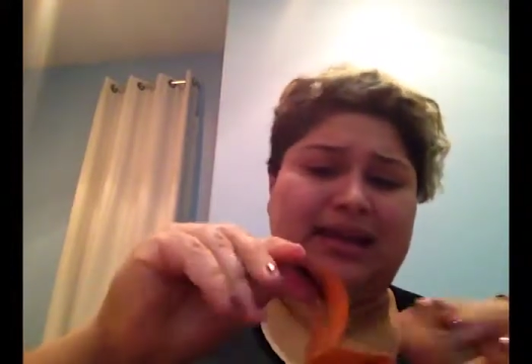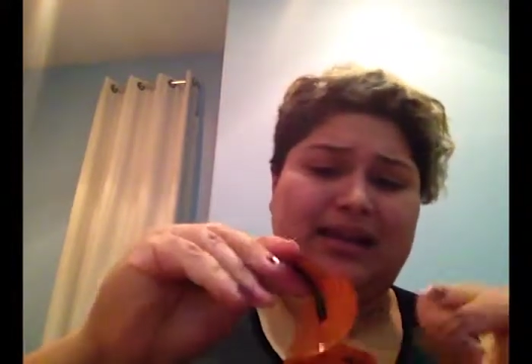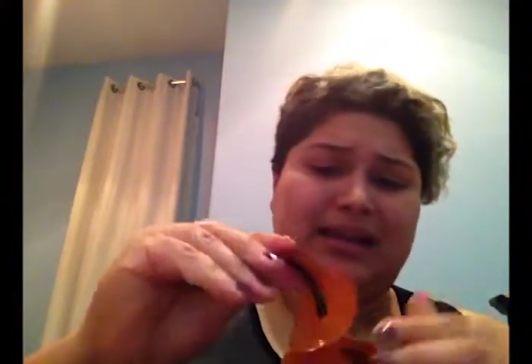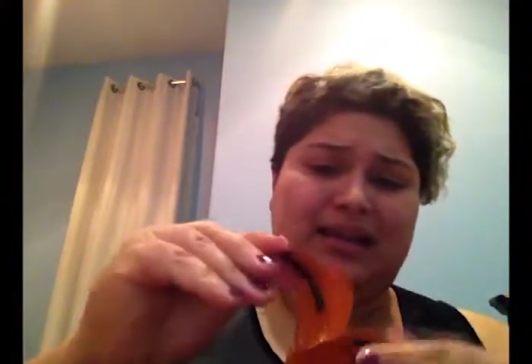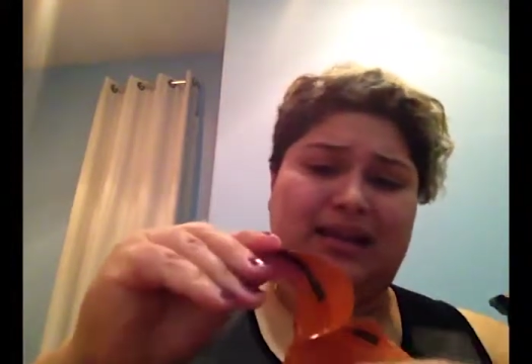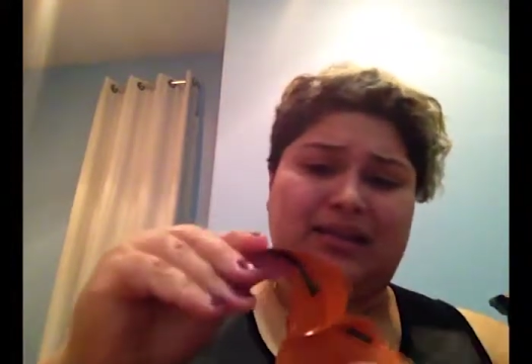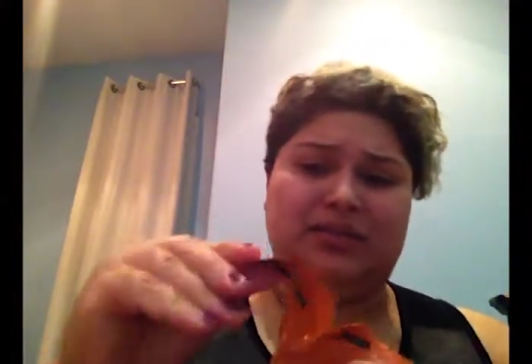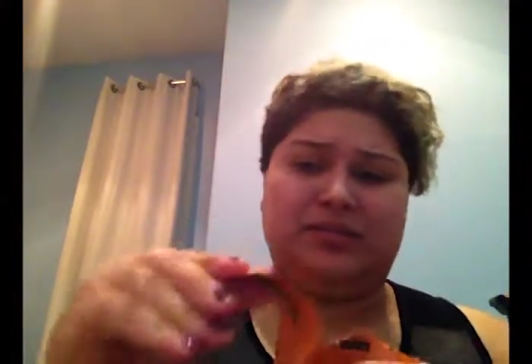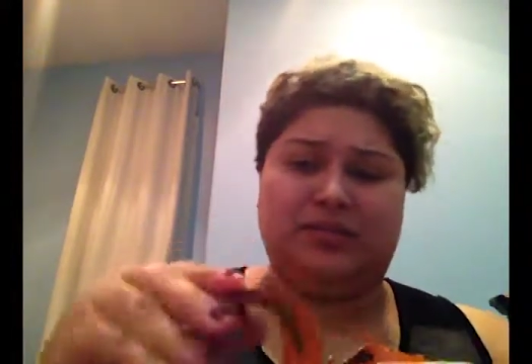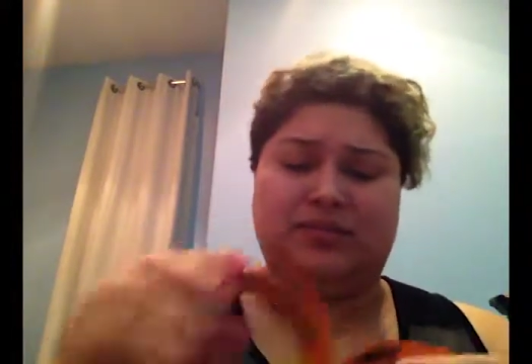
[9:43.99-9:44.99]
I don't
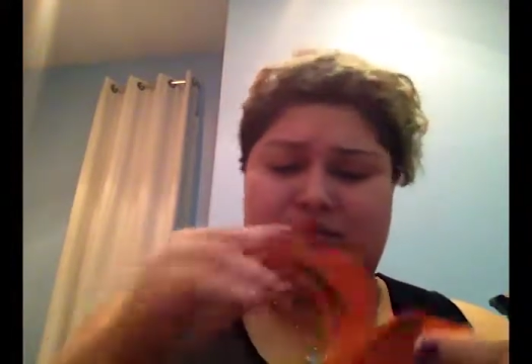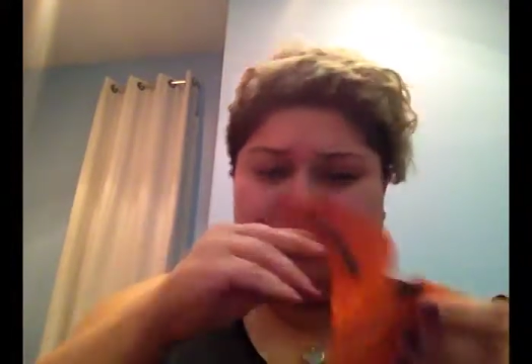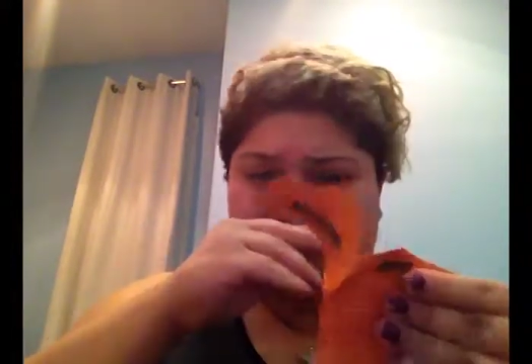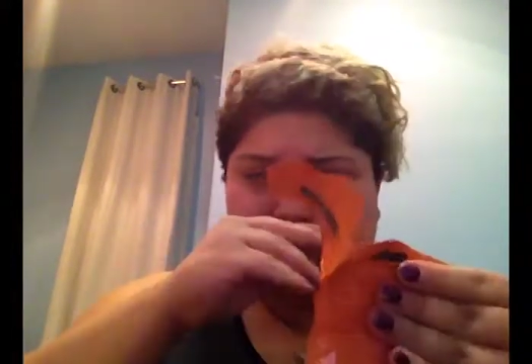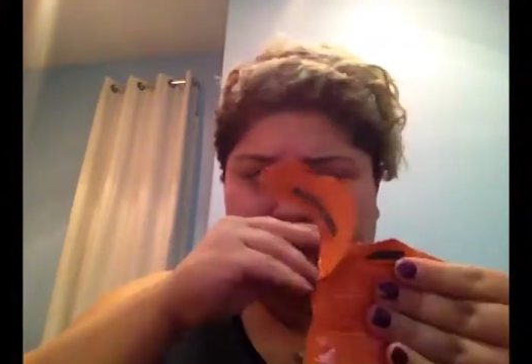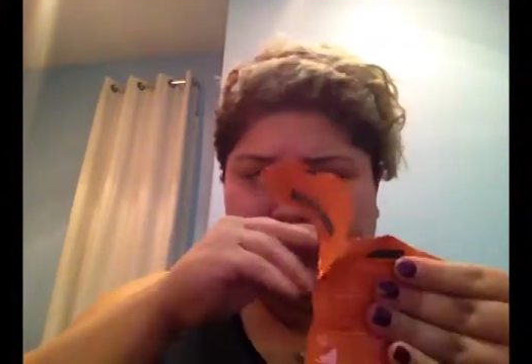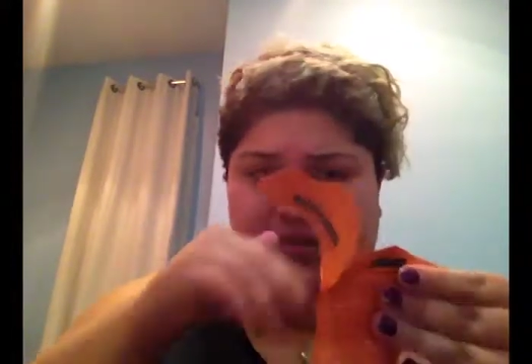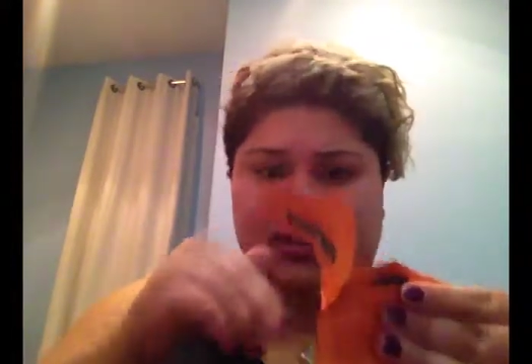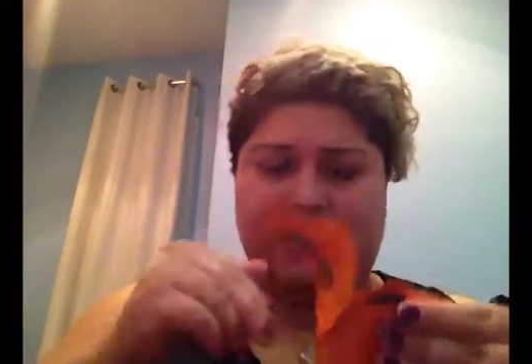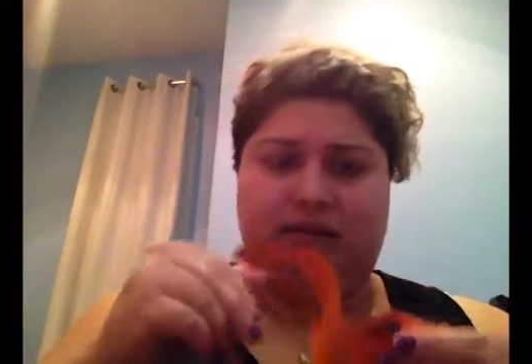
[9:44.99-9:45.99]
hate it and I don't
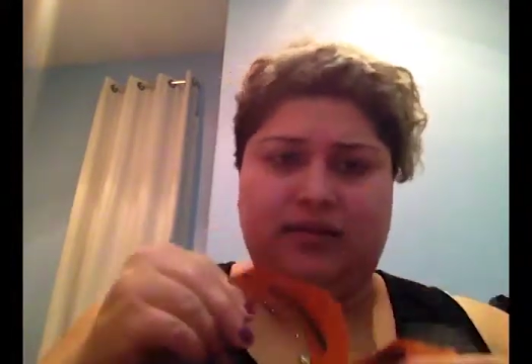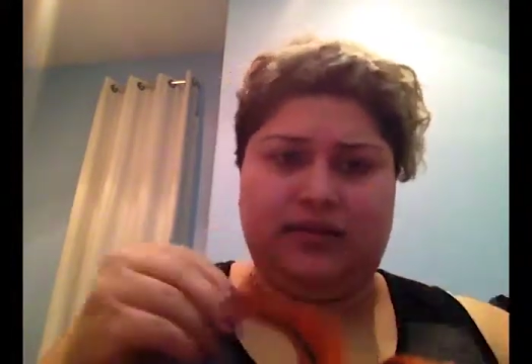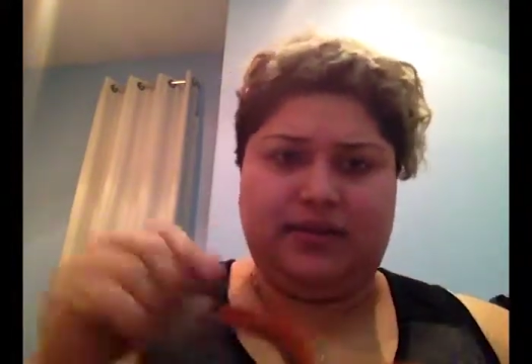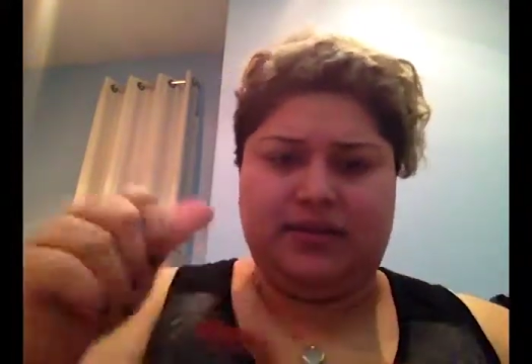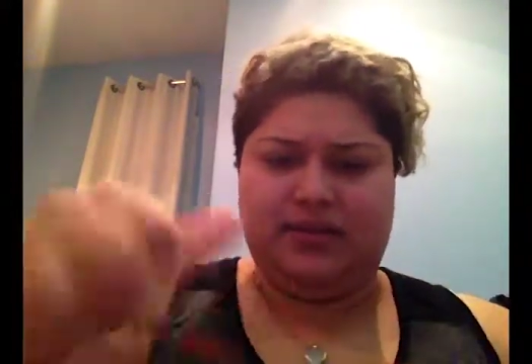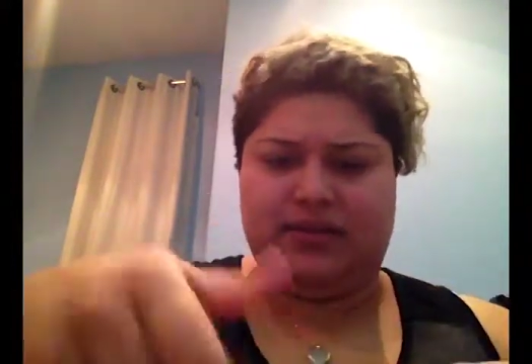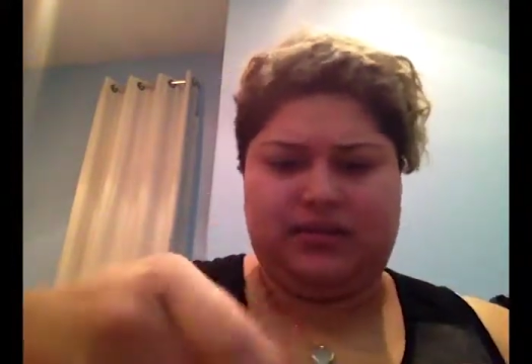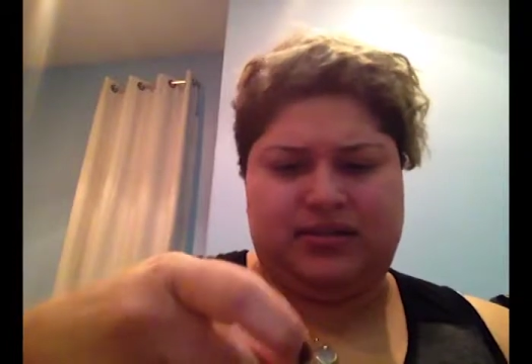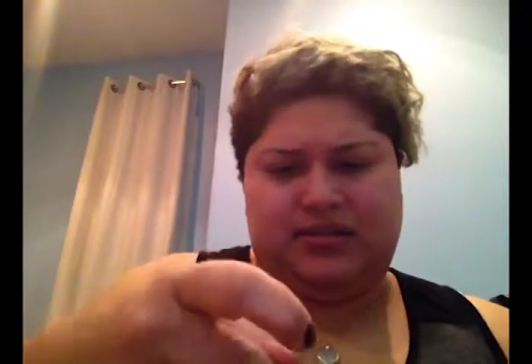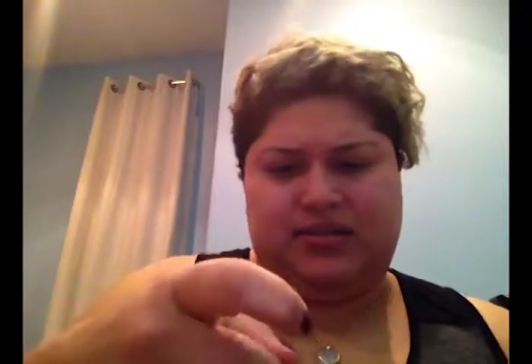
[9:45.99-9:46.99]

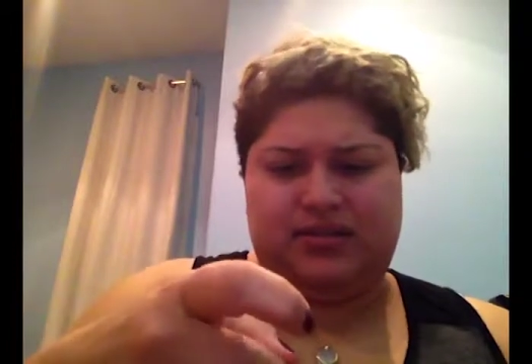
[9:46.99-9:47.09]
love it.